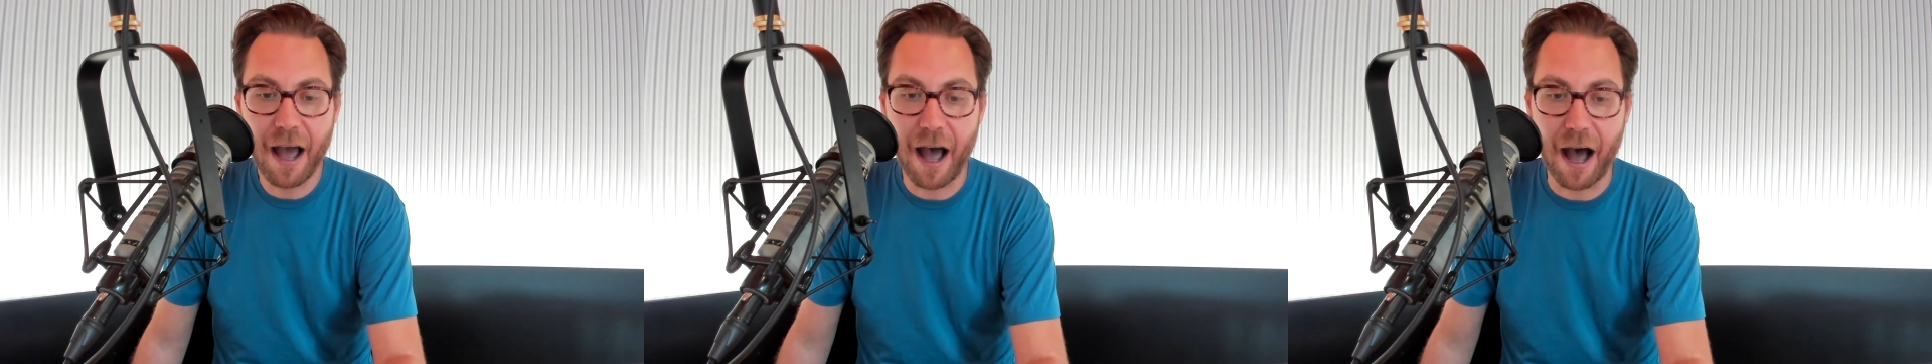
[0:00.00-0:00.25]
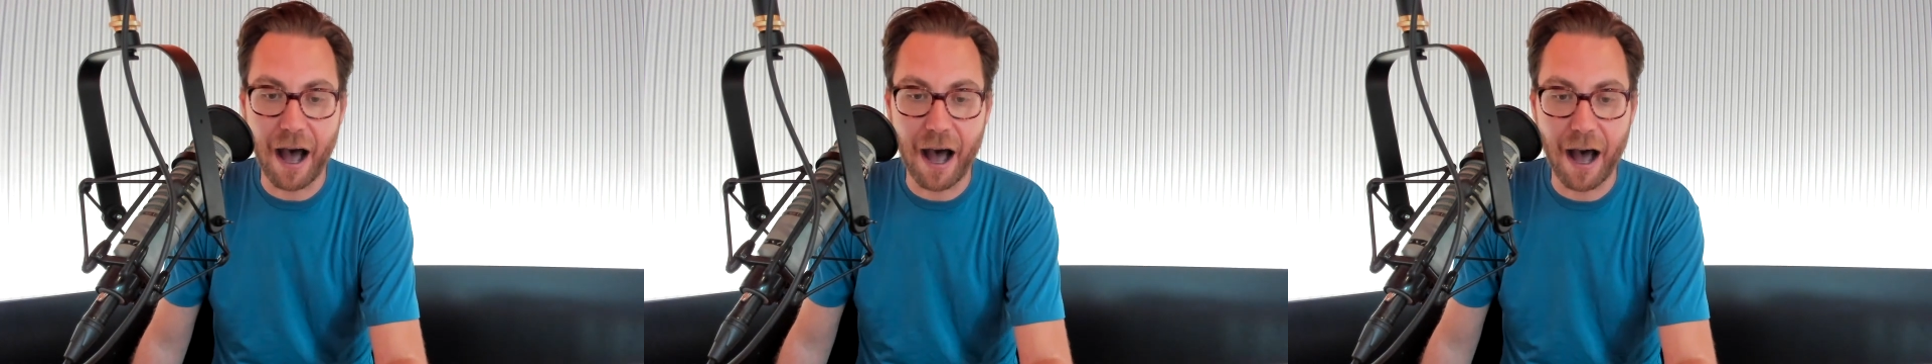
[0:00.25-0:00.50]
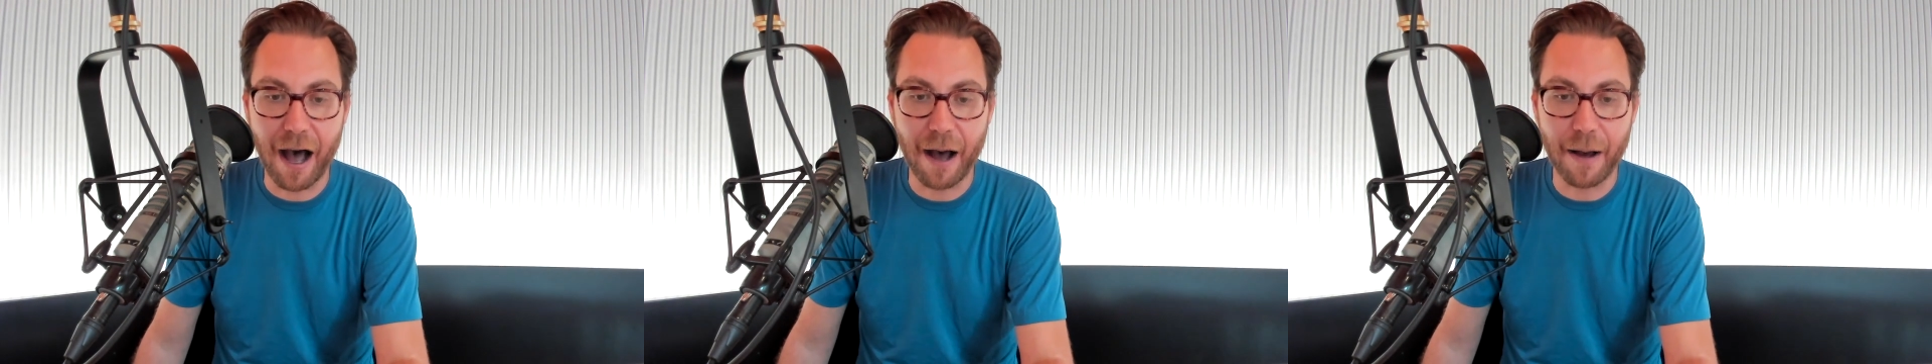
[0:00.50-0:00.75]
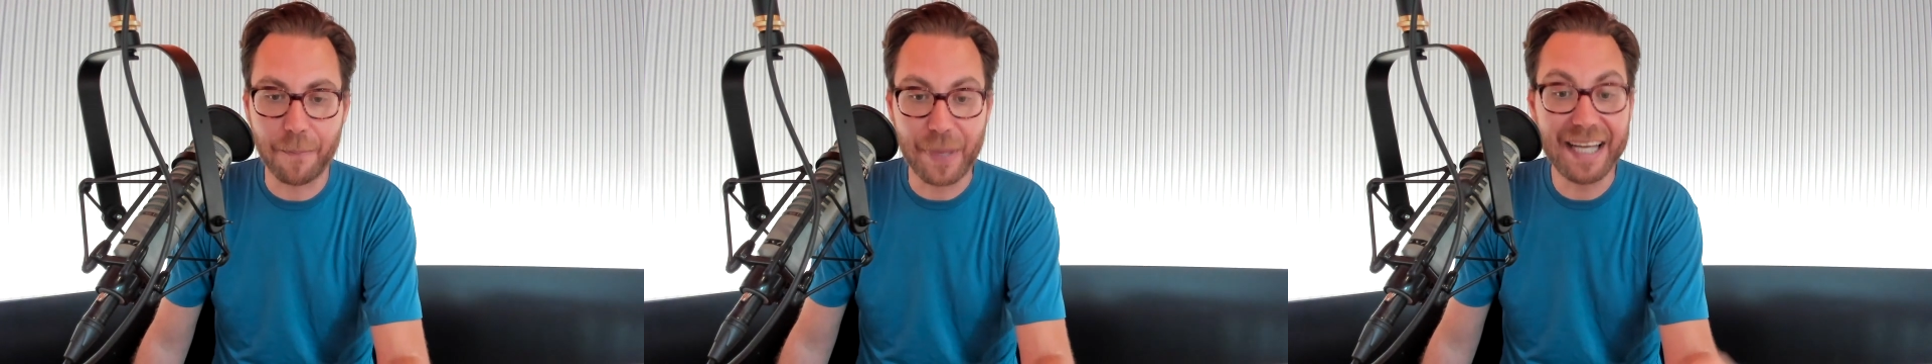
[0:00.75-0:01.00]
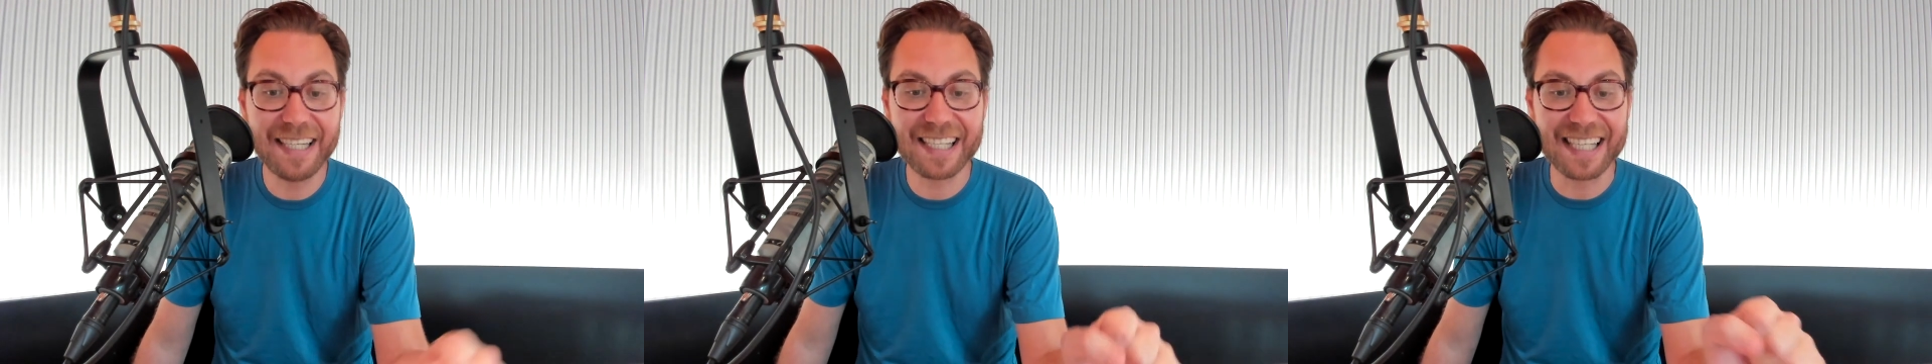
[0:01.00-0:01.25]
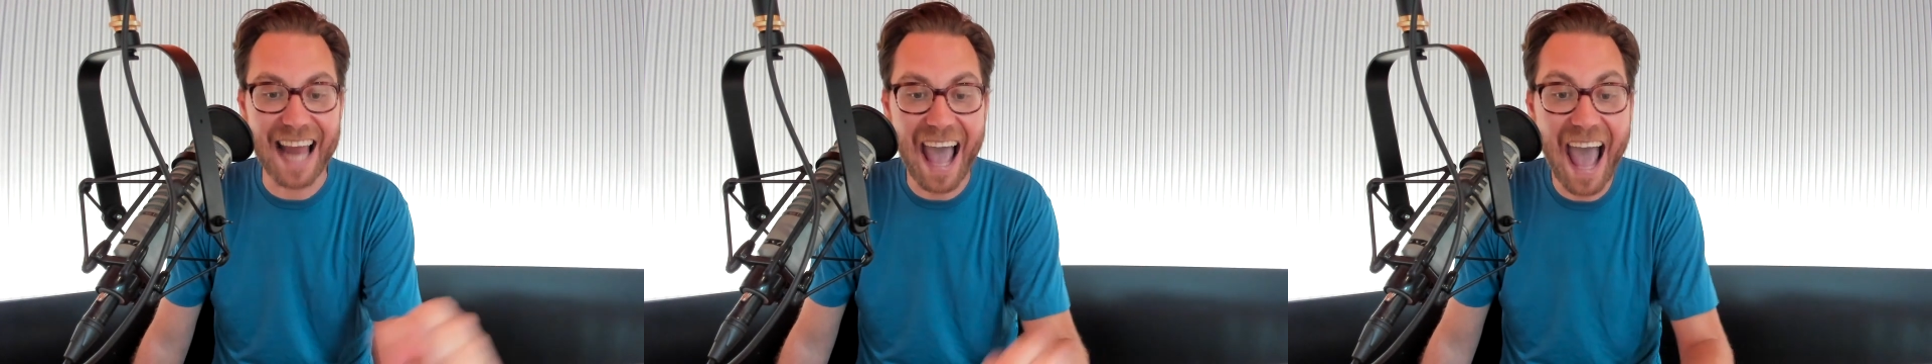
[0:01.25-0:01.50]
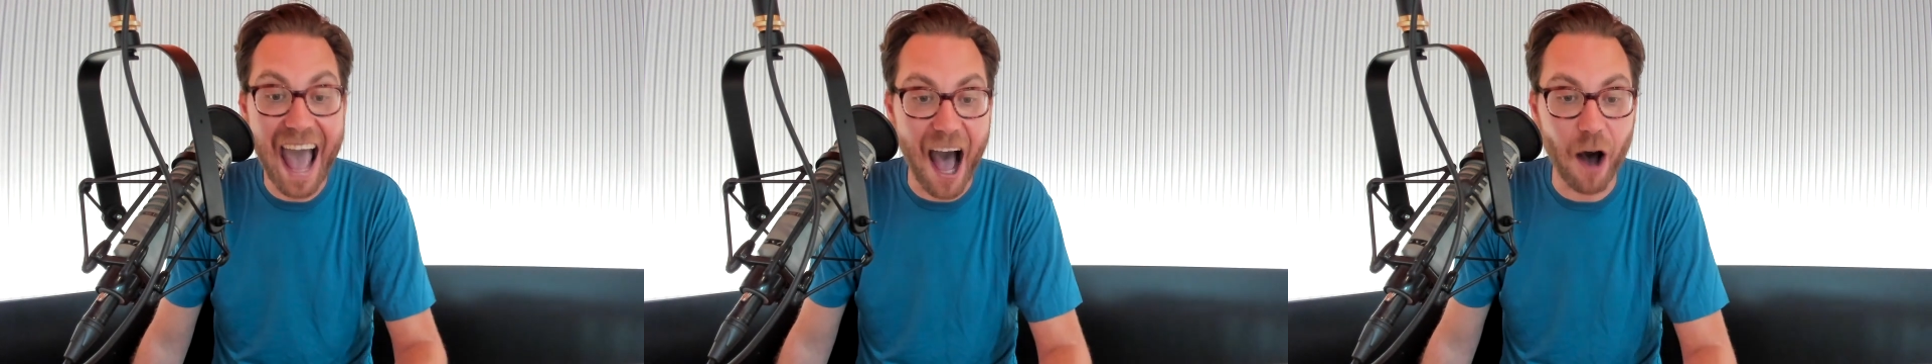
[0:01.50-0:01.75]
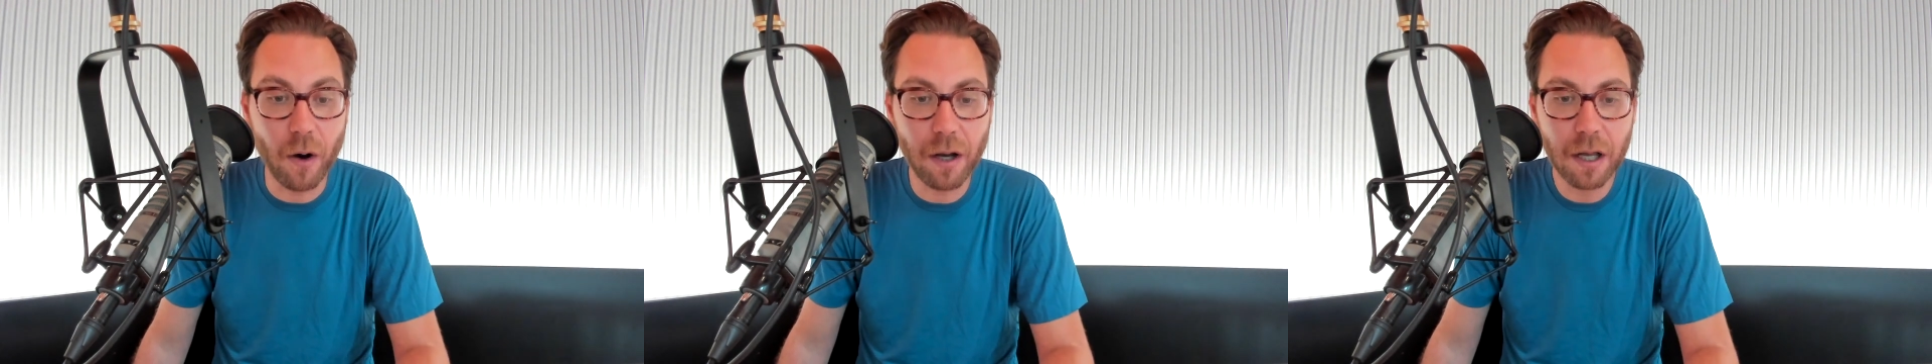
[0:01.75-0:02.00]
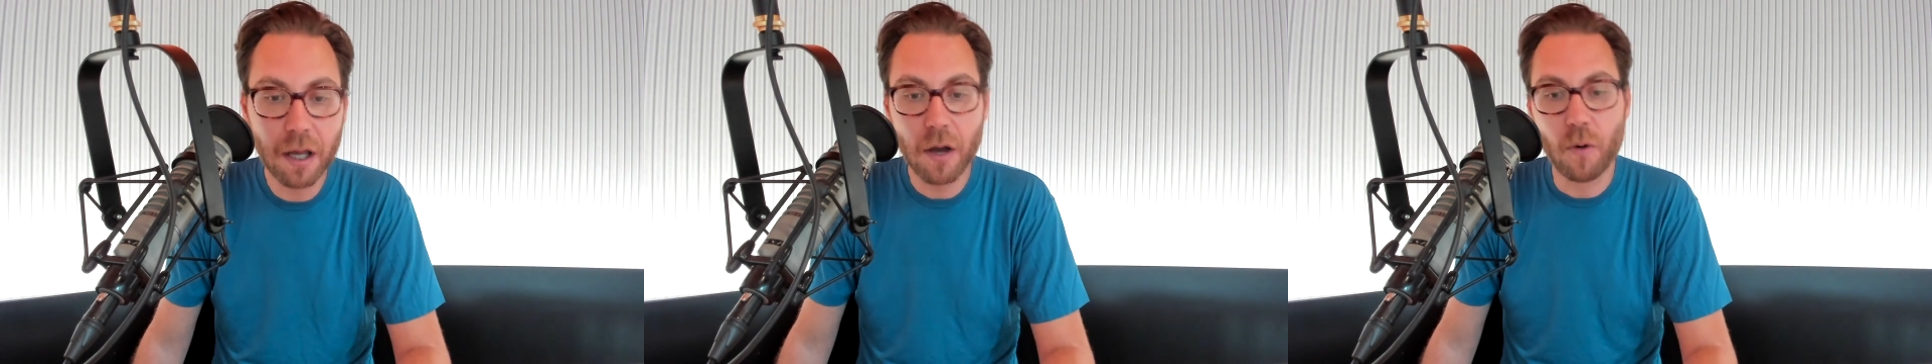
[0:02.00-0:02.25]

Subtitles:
Peace Now,